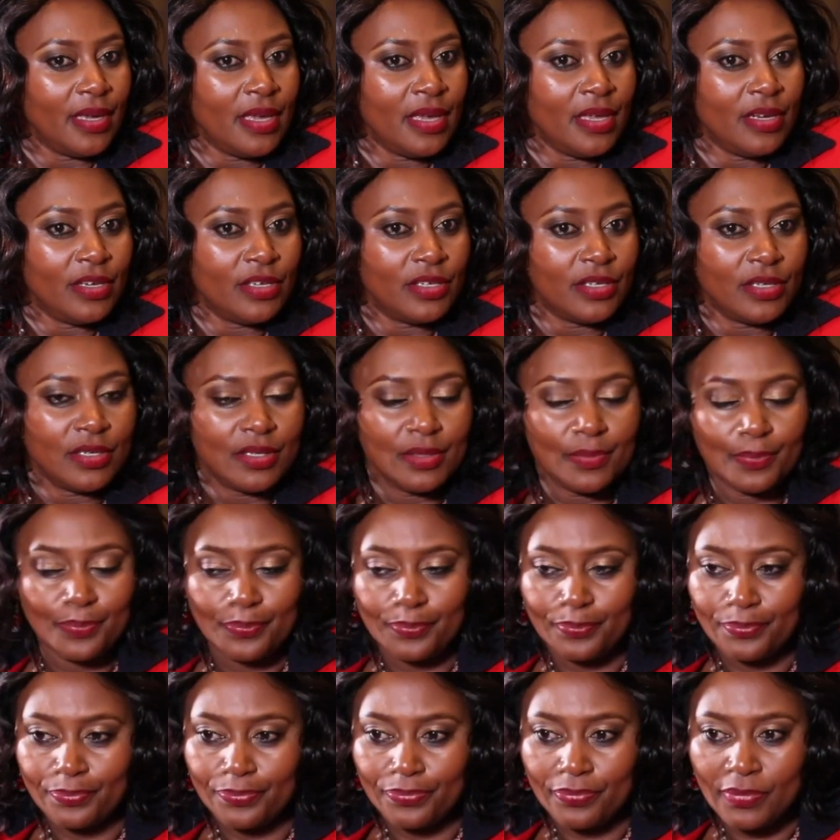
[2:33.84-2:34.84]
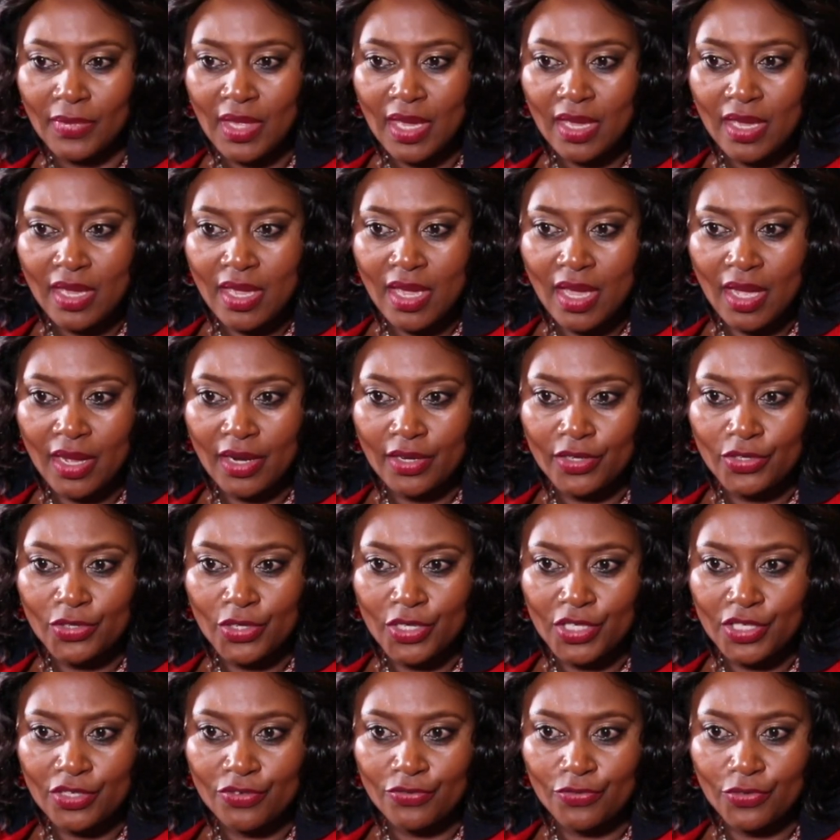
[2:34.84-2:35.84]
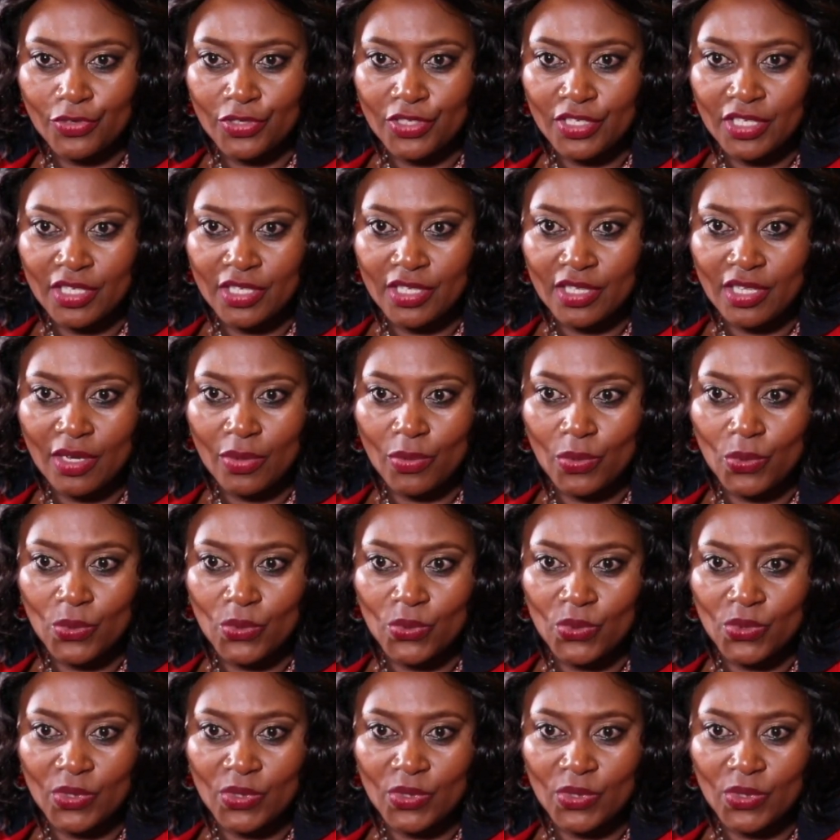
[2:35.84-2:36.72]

In the year 2014, there